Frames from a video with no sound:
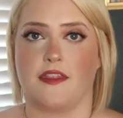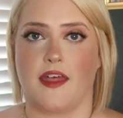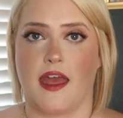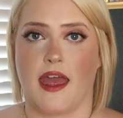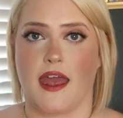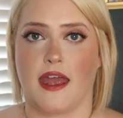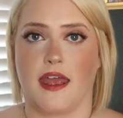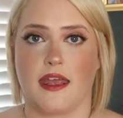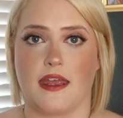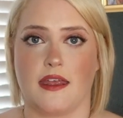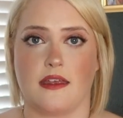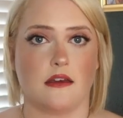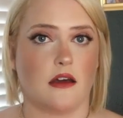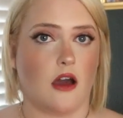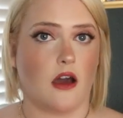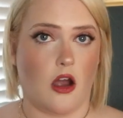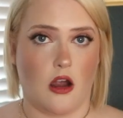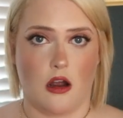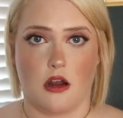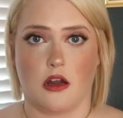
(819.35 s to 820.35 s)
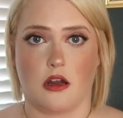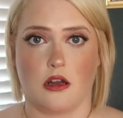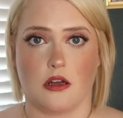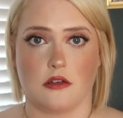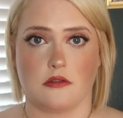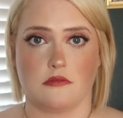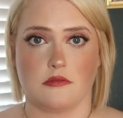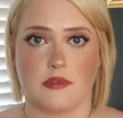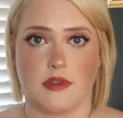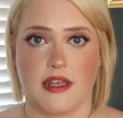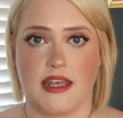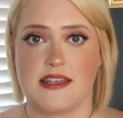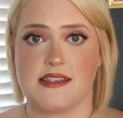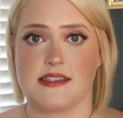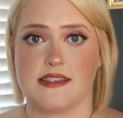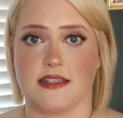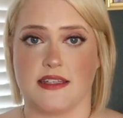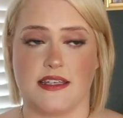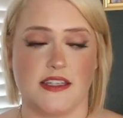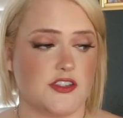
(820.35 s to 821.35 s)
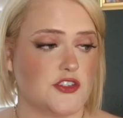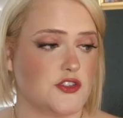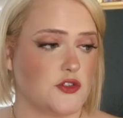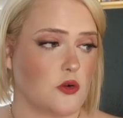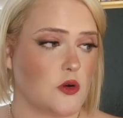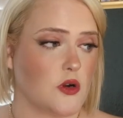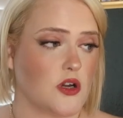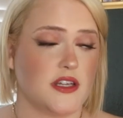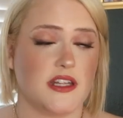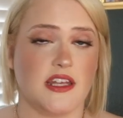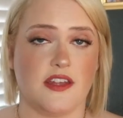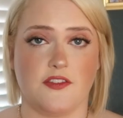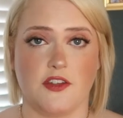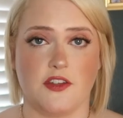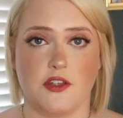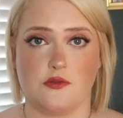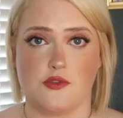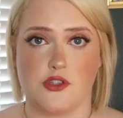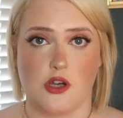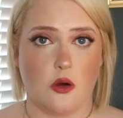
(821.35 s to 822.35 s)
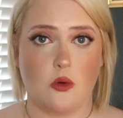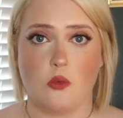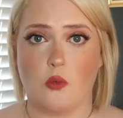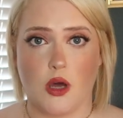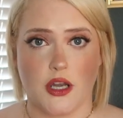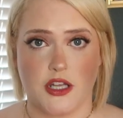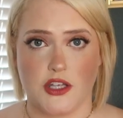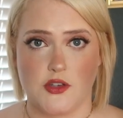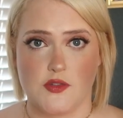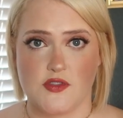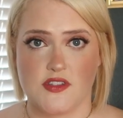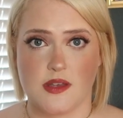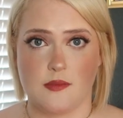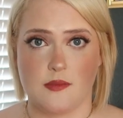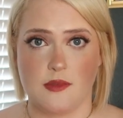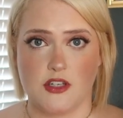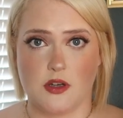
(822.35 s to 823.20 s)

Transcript: they are easily stored if you don't wanna use them